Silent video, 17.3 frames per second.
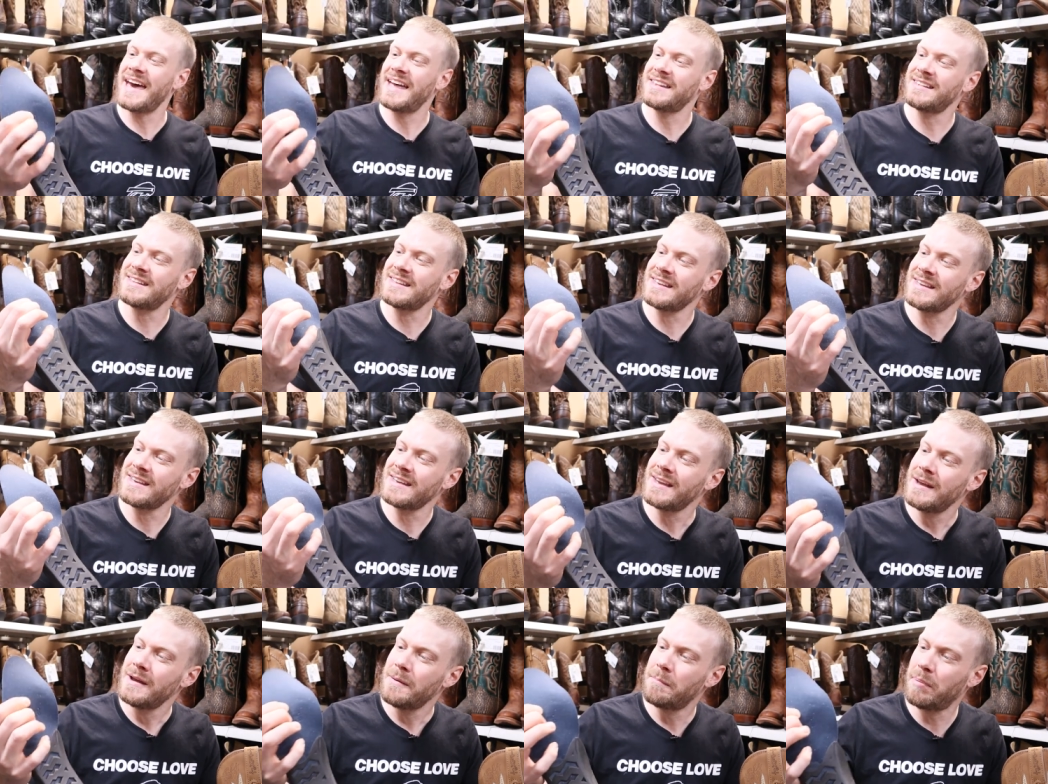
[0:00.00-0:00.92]
at the
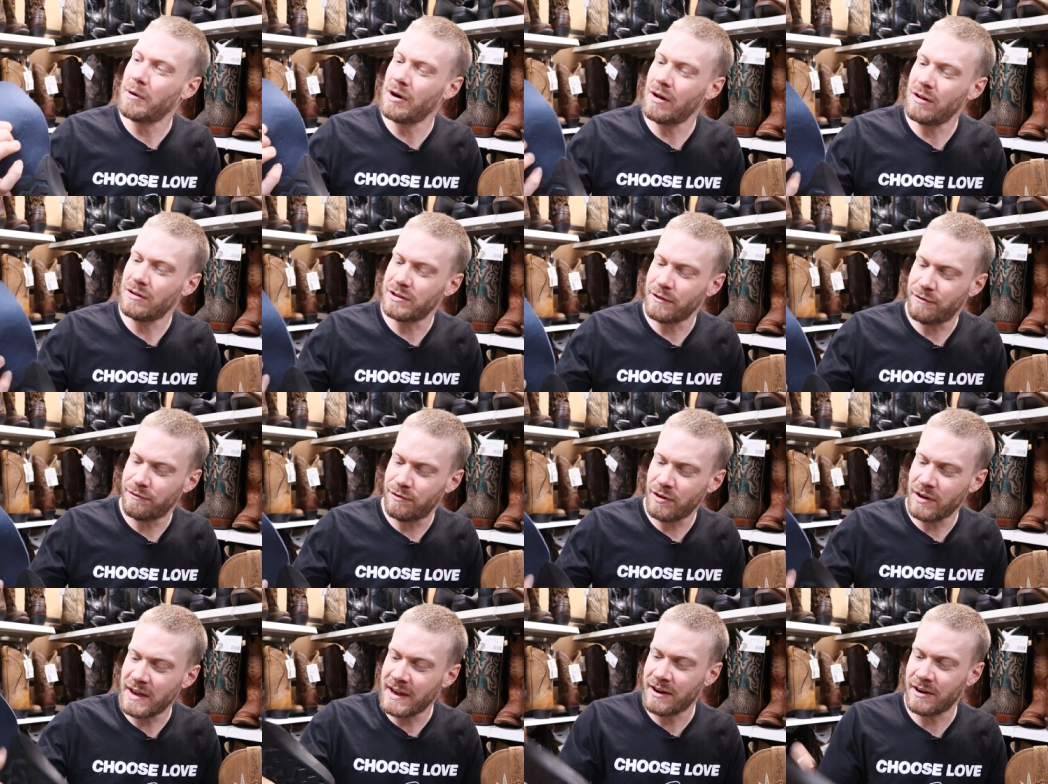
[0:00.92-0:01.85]
ball of the
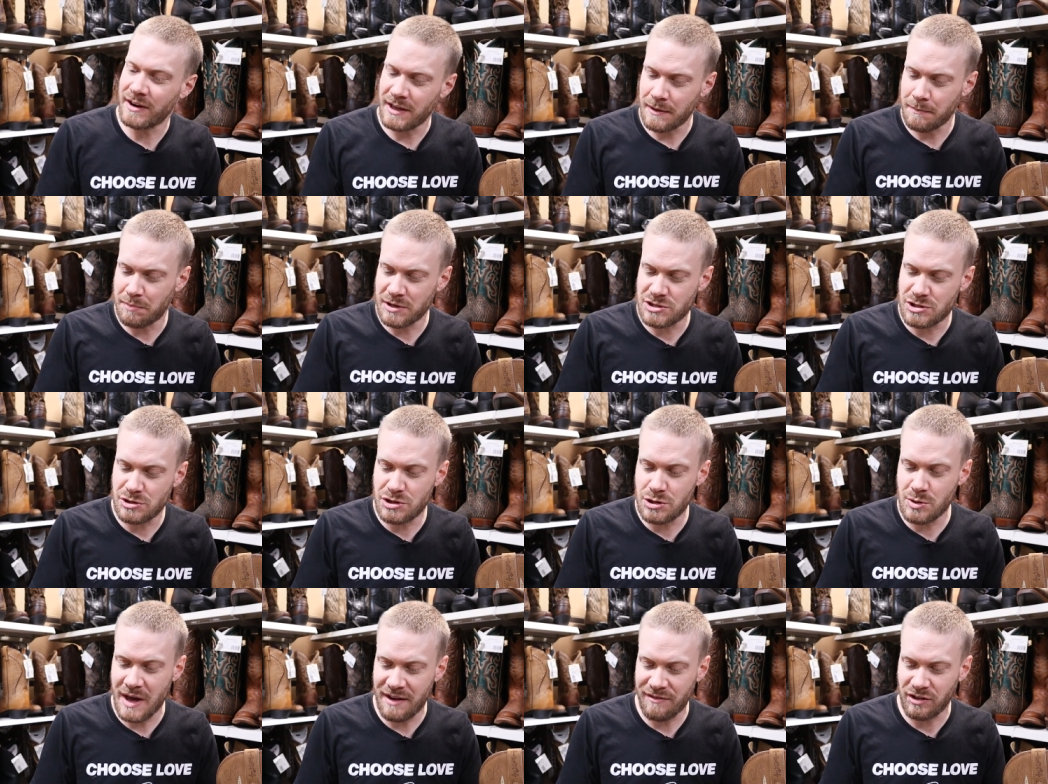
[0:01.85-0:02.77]
foot area, but you
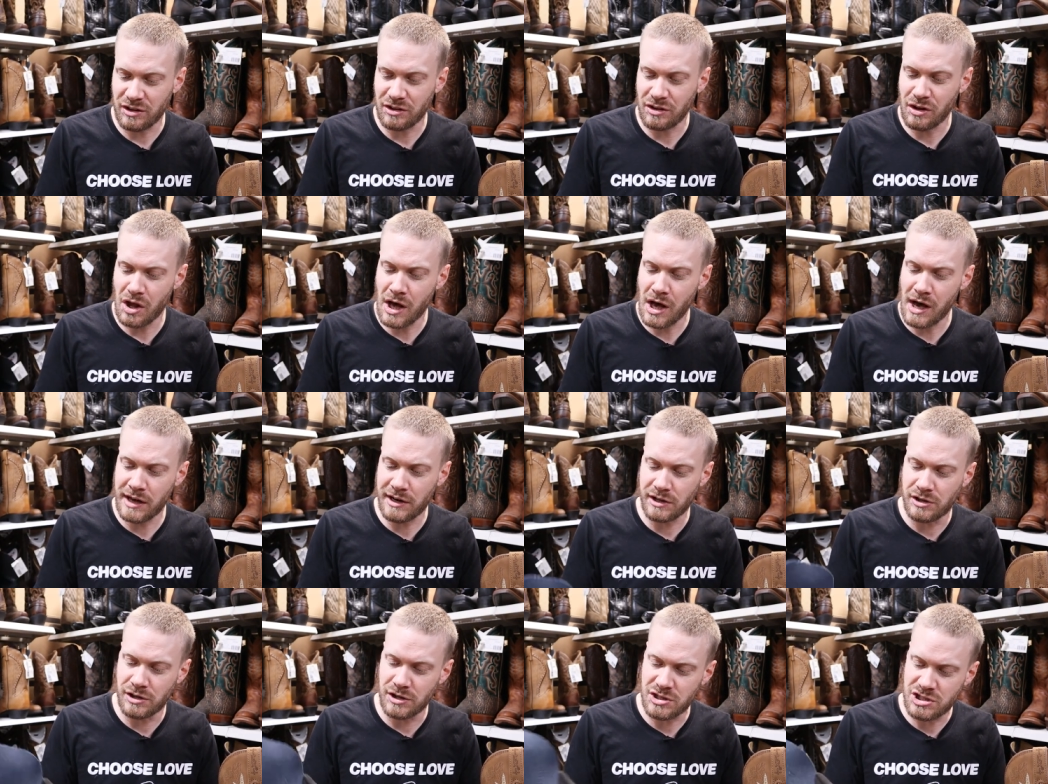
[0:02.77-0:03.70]
do have a lot
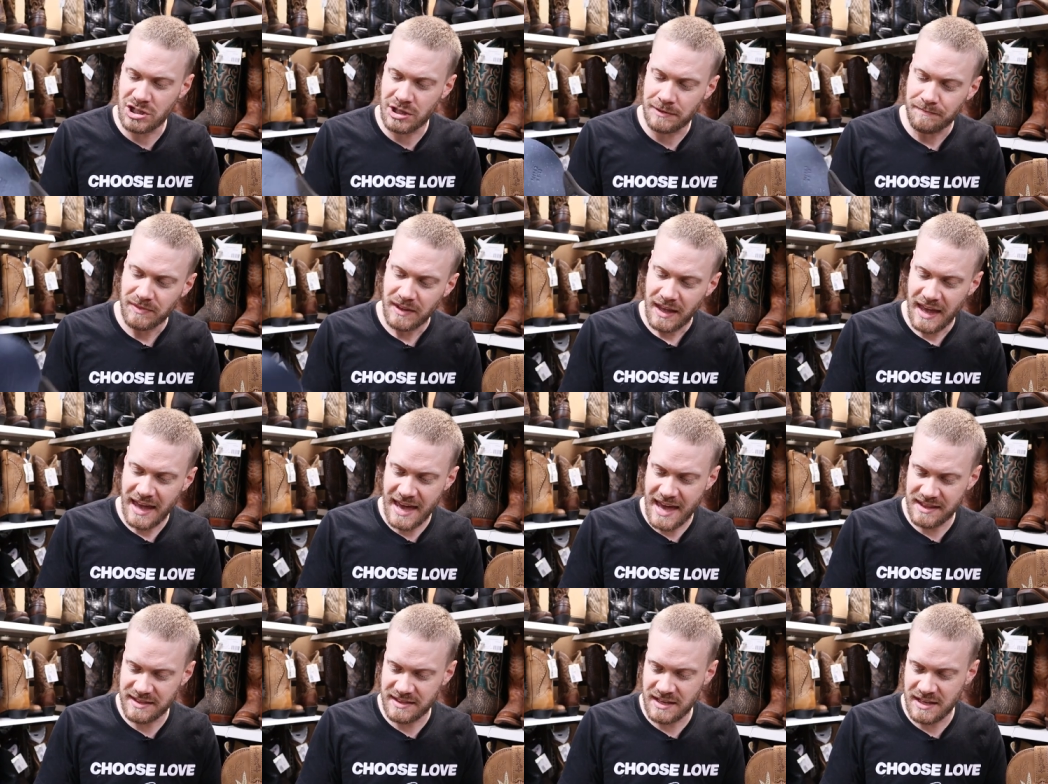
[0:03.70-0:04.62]
of cushion
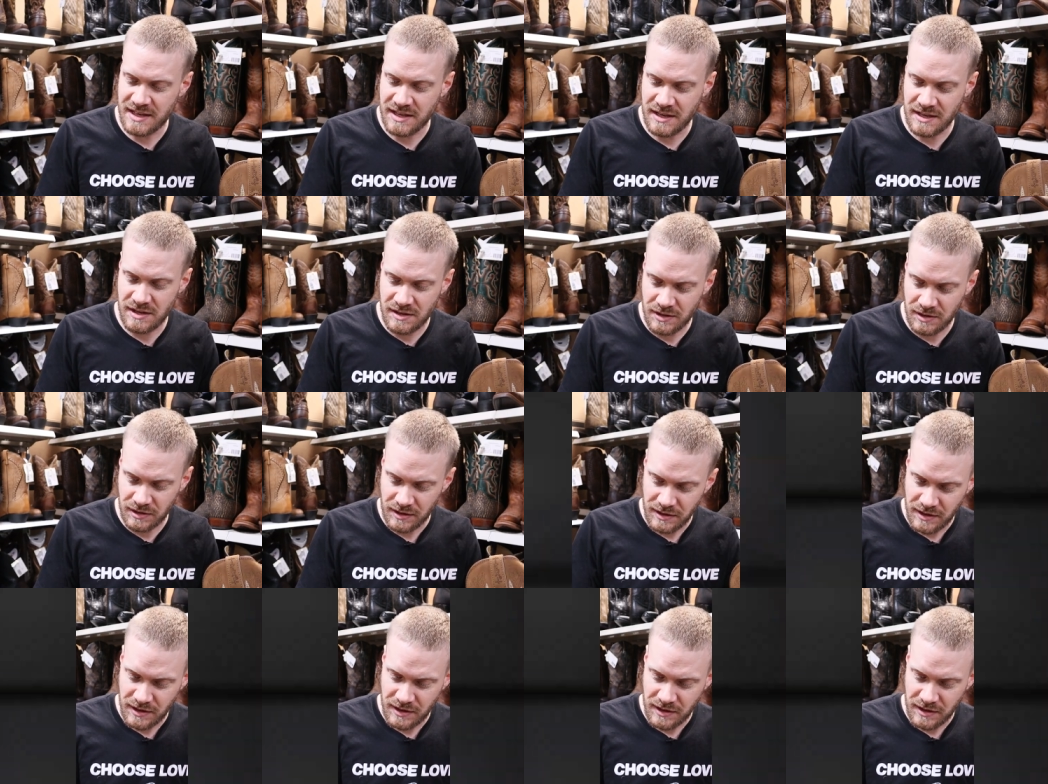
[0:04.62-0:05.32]
at the heel.